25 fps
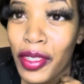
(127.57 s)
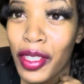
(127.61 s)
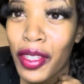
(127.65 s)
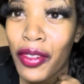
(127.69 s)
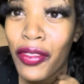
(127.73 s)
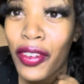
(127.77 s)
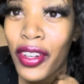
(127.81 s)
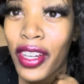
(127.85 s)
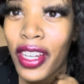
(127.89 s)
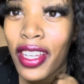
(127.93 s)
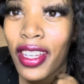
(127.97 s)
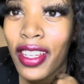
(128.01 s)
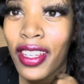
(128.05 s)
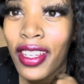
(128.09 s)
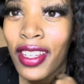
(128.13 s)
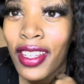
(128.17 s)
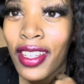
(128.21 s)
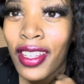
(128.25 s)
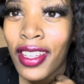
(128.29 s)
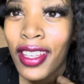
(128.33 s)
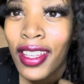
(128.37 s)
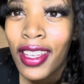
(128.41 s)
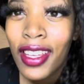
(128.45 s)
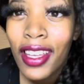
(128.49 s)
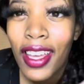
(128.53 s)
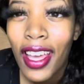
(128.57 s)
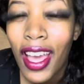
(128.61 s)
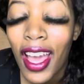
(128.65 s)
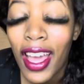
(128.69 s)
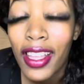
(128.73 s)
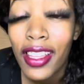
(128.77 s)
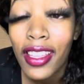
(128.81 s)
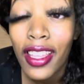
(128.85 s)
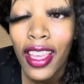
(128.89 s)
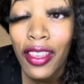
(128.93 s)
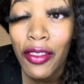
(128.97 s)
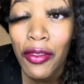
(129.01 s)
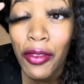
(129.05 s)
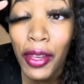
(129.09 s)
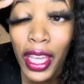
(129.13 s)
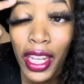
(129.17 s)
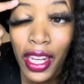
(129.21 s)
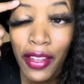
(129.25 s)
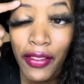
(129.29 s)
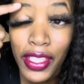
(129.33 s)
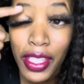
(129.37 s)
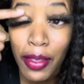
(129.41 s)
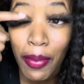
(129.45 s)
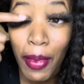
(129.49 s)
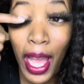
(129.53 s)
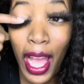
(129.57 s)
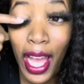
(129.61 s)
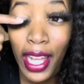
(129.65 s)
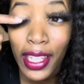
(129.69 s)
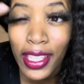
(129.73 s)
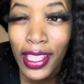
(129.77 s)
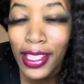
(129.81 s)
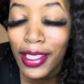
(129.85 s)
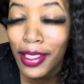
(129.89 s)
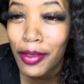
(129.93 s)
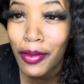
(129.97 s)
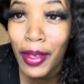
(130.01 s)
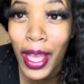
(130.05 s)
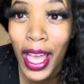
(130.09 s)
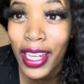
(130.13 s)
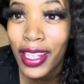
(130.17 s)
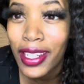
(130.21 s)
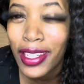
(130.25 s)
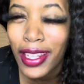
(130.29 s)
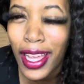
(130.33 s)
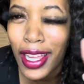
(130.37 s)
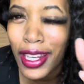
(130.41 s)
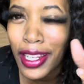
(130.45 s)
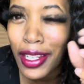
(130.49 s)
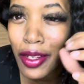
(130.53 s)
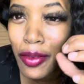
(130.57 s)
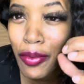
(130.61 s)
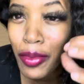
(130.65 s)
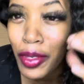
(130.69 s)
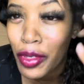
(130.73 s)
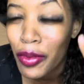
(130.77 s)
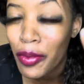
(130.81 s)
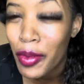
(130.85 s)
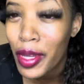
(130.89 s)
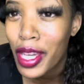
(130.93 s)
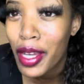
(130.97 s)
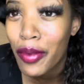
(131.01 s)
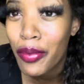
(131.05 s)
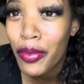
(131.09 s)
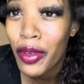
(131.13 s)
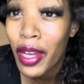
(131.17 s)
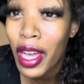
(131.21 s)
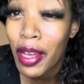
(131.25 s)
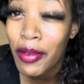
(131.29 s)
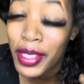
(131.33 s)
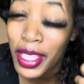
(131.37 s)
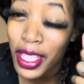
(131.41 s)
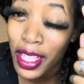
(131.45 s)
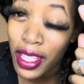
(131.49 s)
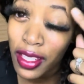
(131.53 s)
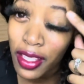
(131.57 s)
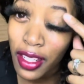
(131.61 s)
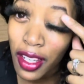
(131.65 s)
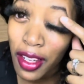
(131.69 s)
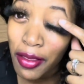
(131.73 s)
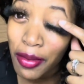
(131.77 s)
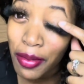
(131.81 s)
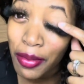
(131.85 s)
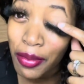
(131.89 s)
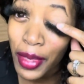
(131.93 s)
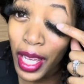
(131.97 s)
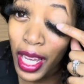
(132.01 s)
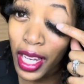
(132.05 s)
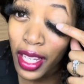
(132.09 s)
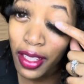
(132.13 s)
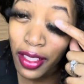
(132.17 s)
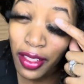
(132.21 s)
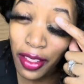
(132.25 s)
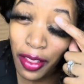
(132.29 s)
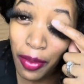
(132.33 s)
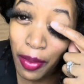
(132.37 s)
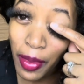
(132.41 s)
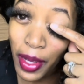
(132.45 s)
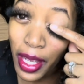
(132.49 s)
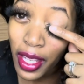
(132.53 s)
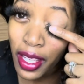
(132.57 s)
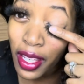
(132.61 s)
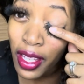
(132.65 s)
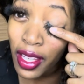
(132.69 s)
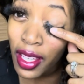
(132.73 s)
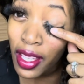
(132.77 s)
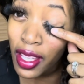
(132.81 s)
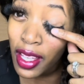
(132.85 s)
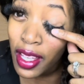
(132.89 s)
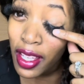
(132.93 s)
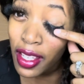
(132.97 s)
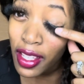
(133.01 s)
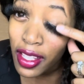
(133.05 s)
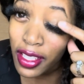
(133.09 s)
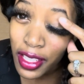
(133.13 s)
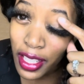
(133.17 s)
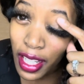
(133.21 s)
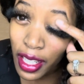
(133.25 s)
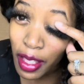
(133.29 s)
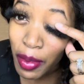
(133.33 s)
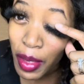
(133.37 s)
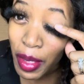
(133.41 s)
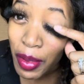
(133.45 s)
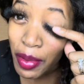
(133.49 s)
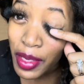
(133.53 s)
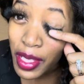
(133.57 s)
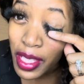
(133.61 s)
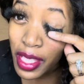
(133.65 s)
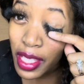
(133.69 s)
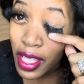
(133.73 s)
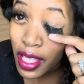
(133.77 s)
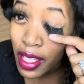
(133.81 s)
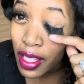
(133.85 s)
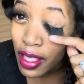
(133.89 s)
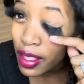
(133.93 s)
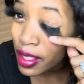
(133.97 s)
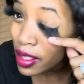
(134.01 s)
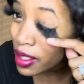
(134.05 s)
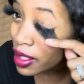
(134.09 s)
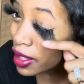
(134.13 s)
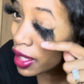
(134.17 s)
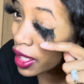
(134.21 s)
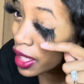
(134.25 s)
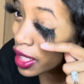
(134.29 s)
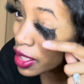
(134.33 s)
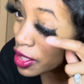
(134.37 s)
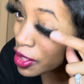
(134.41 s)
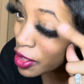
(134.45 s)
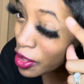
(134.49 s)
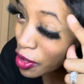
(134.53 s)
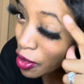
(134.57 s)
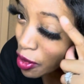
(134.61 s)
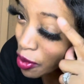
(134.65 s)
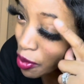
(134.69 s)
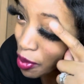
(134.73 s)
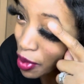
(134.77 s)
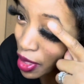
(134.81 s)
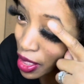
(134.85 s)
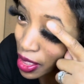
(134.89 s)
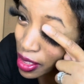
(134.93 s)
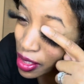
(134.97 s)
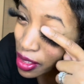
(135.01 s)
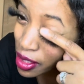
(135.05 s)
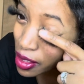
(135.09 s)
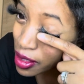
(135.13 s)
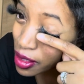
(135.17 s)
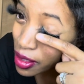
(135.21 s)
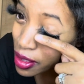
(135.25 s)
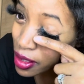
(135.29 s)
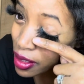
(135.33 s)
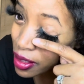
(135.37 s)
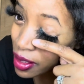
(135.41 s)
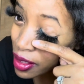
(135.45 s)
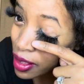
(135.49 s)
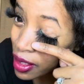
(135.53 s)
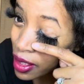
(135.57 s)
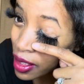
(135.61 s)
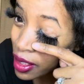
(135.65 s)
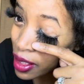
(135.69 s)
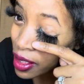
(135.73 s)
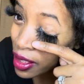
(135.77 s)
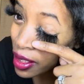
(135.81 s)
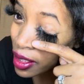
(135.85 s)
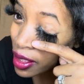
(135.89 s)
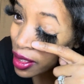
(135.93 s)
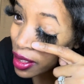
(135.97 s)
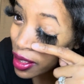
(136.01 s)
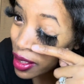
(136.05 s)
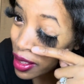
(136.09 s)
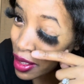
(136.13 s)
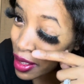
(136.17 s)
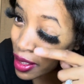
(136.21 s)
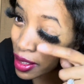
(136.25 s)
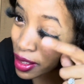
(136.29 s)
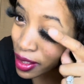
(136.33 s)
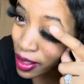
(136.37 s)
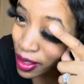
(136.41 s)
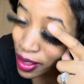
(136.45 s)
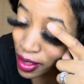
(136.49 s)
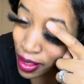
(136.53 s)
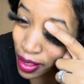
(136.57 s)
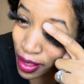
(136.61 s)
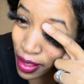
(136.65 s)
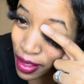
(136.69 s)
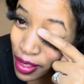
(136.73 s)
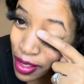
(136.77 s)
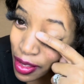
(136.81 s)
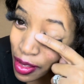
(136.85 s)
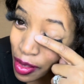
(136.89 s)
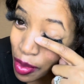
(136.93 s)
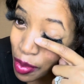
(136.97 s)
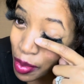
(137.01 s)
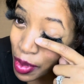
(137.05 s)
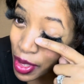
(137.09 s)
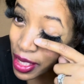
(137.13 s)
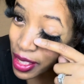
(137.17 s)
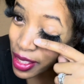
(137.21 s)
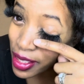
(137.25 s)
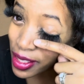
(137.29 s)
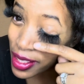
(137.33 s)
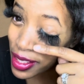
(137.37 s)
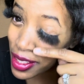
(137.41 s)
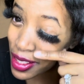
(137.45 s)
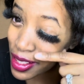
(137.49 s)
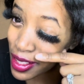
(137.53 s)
the front, you can't even see my eyelids. But I, I didn't even put on makeup on. I was like, no, I'm not gonna do my. Cause you're not gonna be able to see it. Like, it's so much. It's so much.